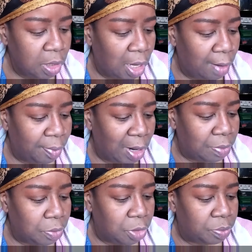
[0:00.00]
I
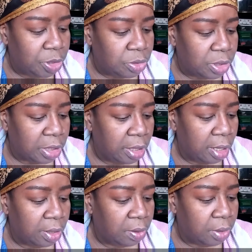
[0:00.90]
probably will be doing a
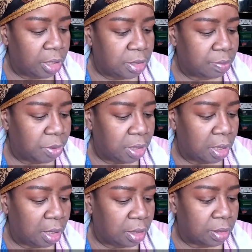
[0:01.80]
cut crease
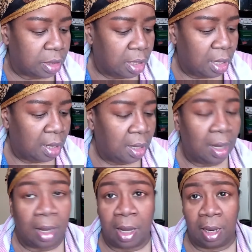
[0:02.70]
because
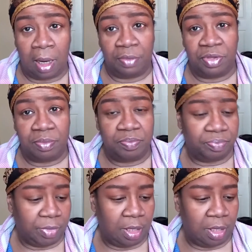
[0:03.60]
I love them.